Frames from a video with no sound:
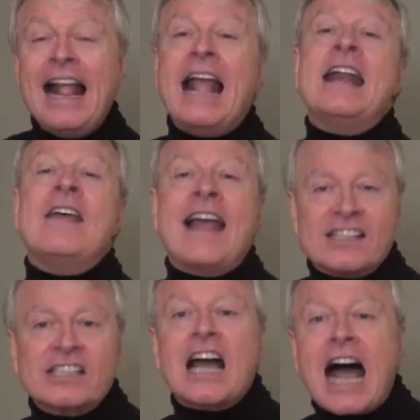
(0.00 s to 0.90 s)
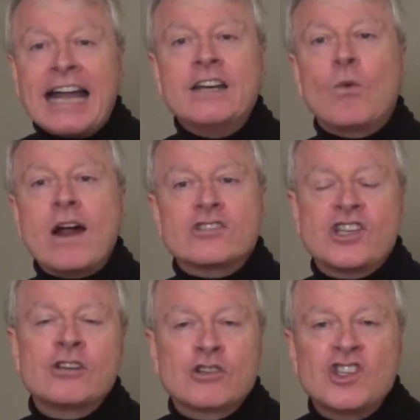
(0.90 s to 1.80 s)
And that's kind of where
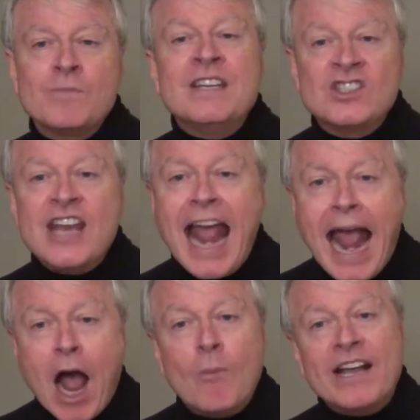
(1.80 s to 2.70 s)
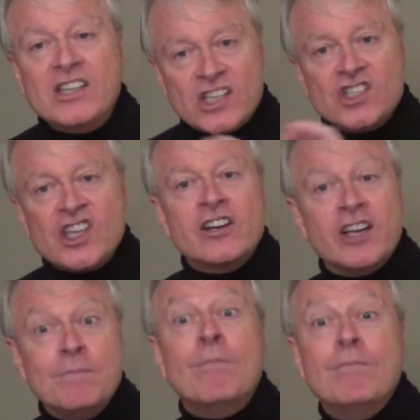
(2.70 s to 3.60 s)
centrism is now, because it's
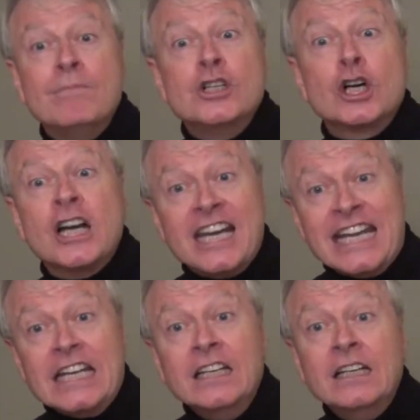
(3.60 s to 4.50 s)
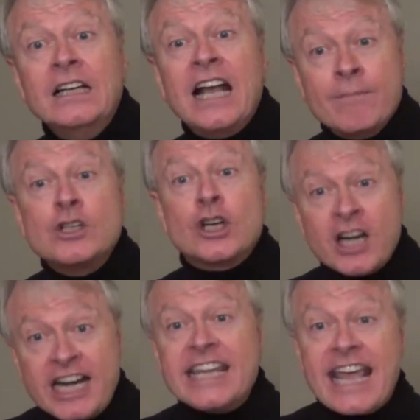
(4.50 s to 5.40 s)
centered in modernity. And
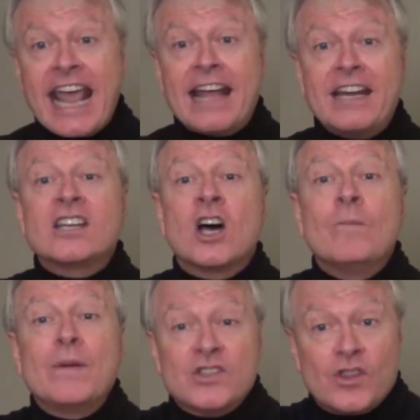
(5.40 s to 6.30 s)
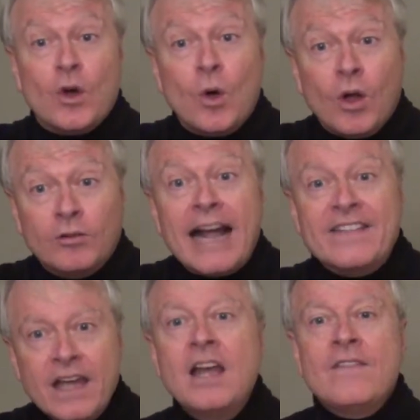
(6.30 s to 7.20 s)
modernity can't encompass the whole,
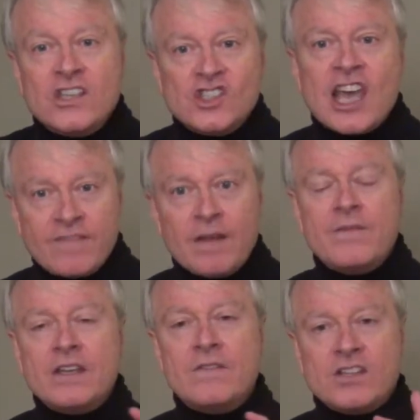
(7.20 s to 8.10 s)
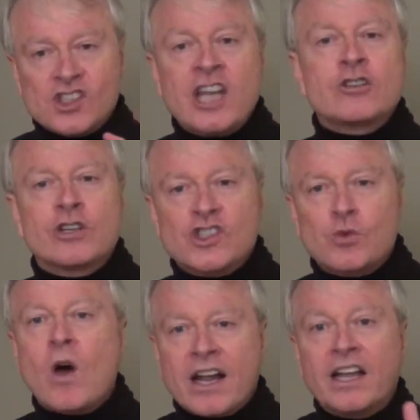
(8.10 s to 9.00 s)
right? The
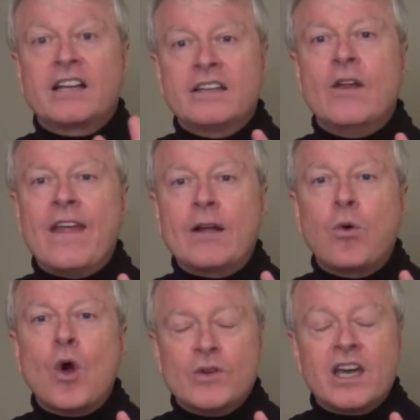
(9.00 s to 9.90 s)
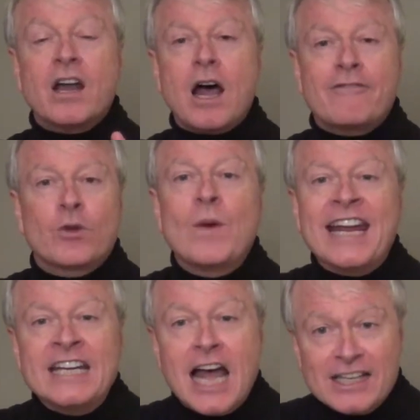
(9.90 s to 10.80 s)
centrists want to, you know, they quote, cut off the
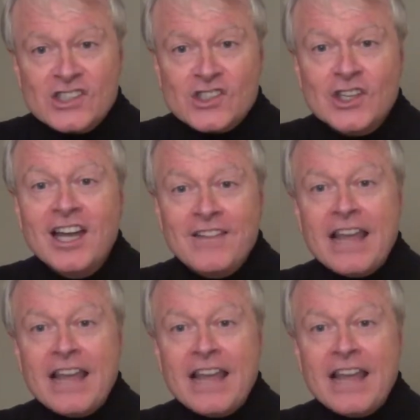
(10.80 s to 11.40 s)
wing nuts.